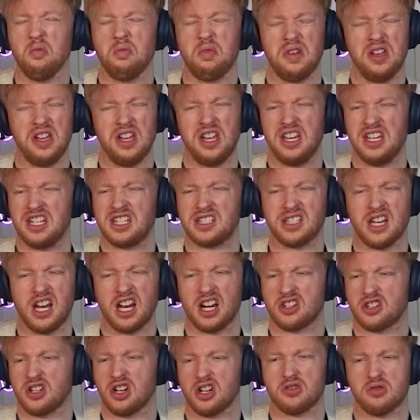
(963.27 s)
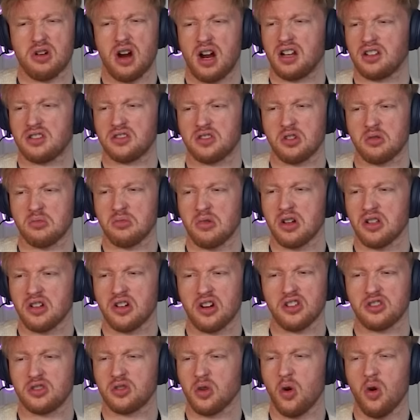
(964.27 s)
be sexually attracted to your
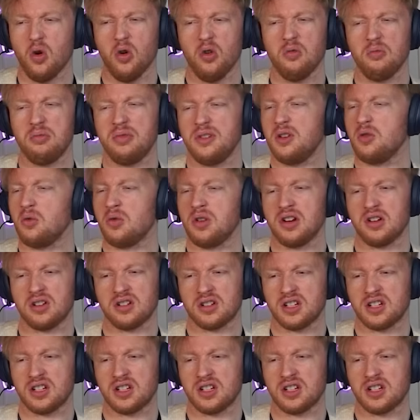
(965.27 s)
mother. Don't be weird,